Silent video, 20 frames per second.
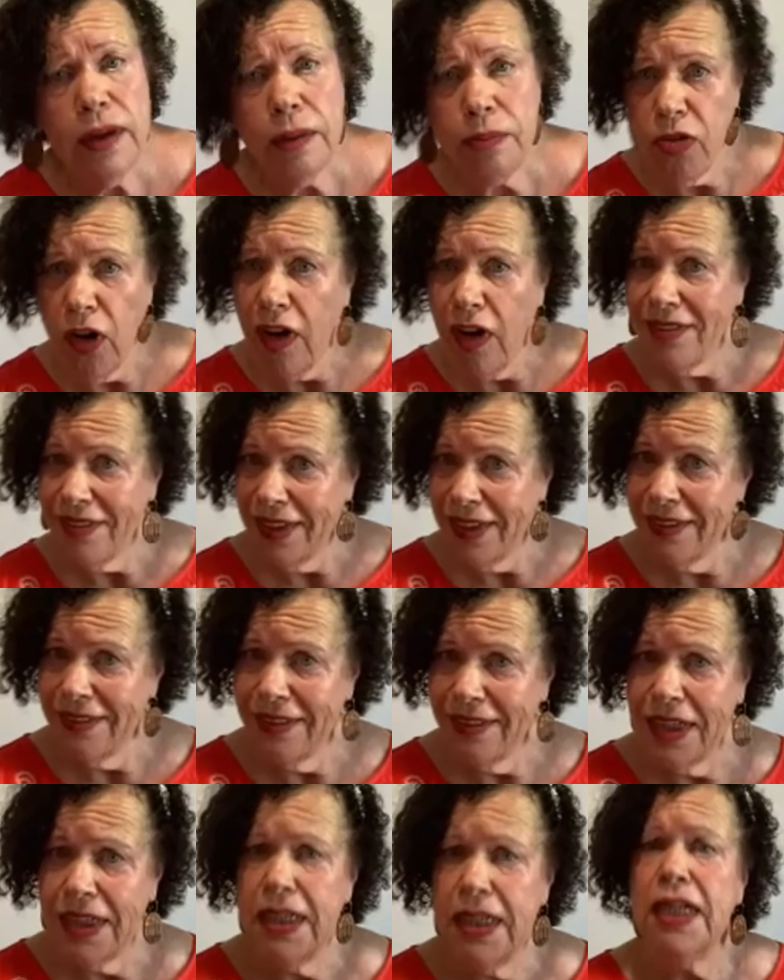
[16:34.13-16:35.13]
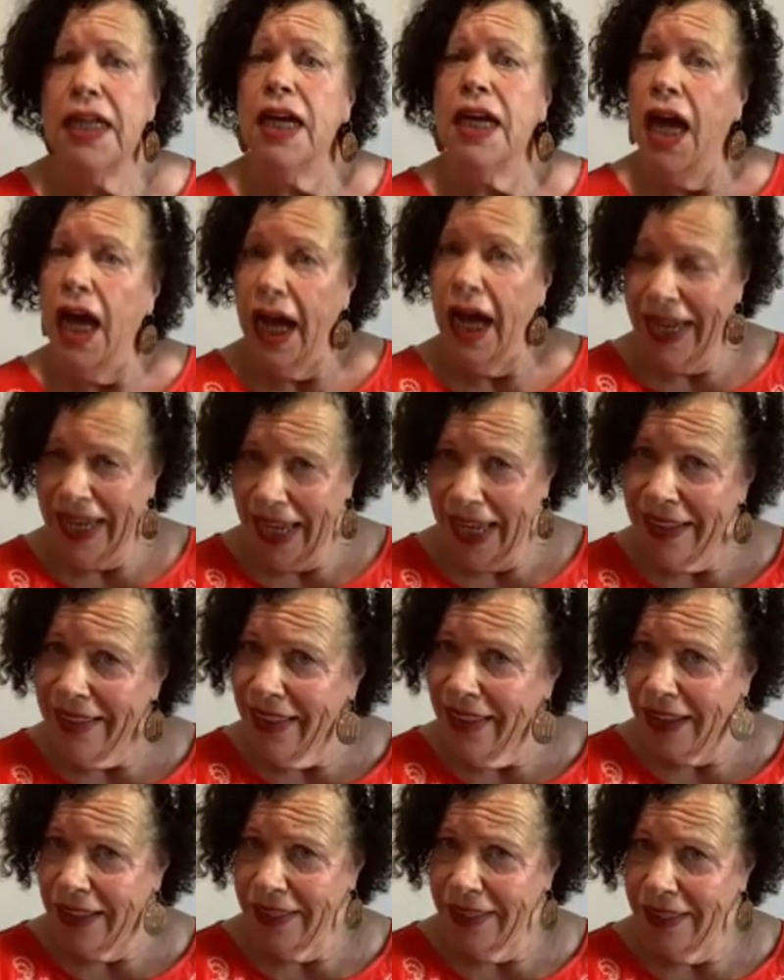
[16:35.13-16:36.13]
could process it. I had
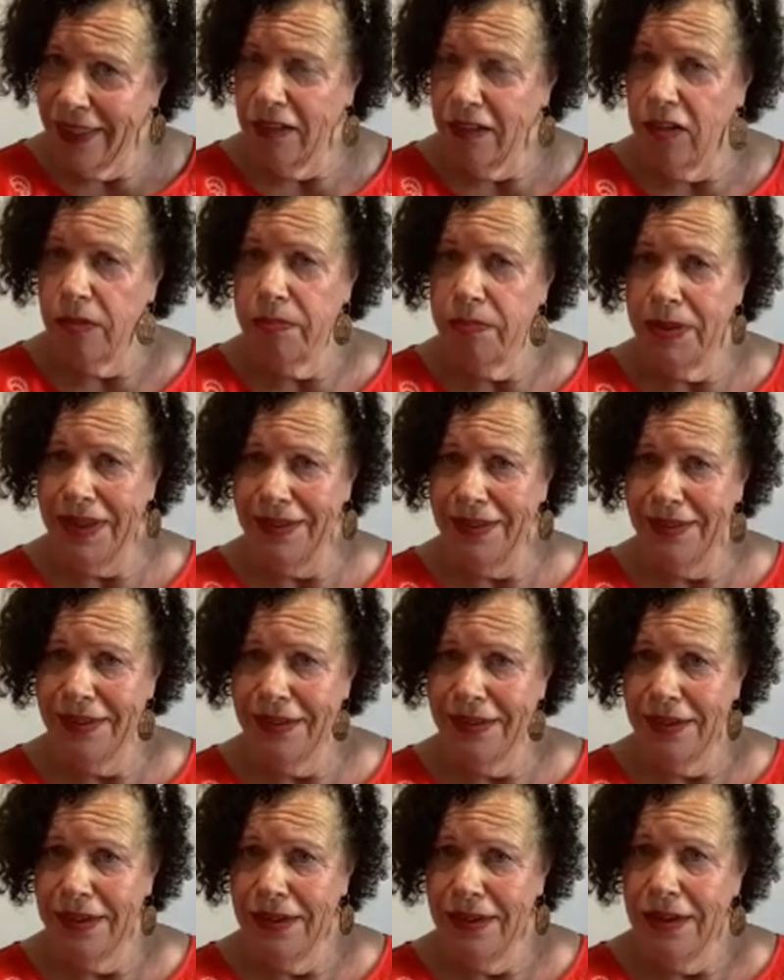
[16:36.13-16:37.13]
that therapist.